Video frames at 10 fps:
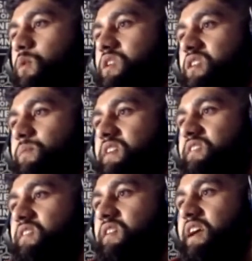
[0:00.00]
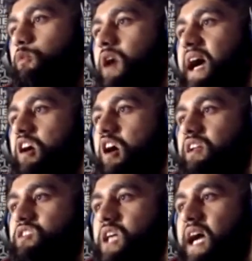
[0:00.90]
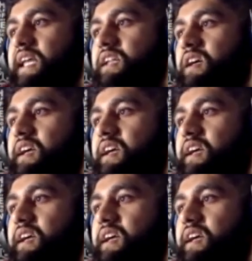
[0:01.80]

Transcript: which is basically a ride hauling giant,